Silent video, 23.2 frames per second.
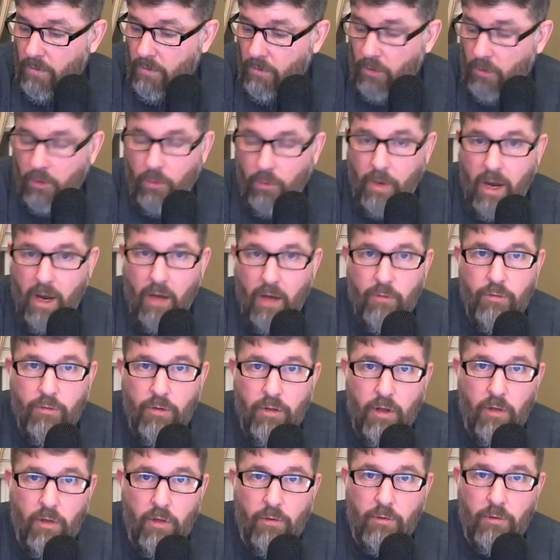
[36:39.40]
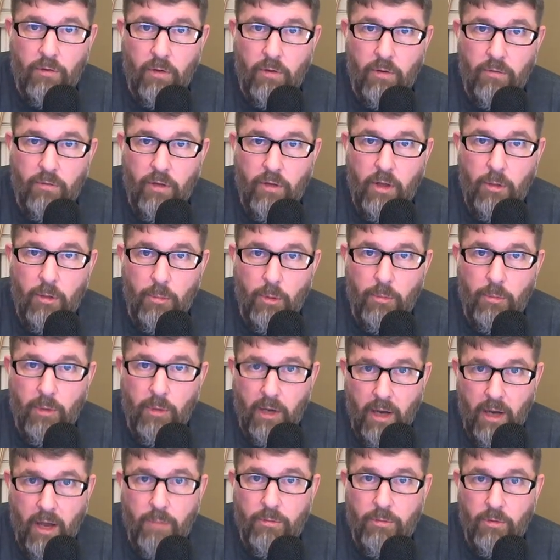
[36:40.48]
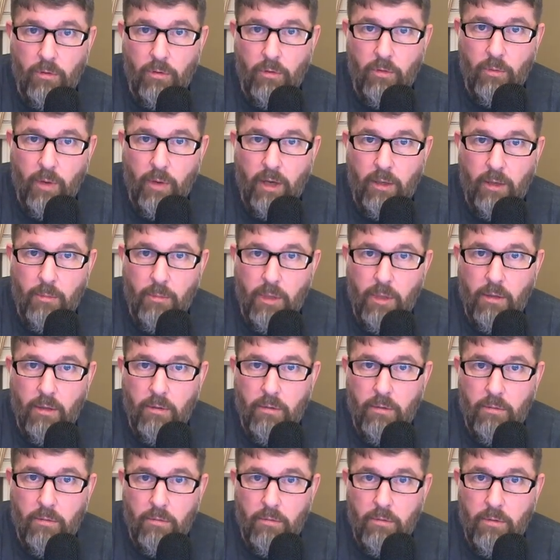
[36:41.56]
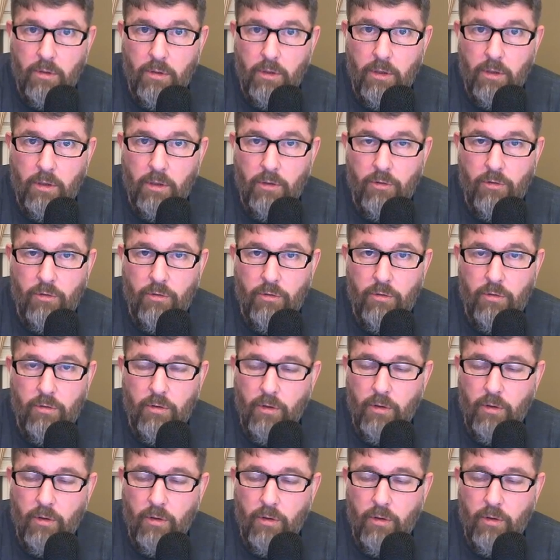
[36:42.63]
Look around for the others that are available, but I absolutely recommend the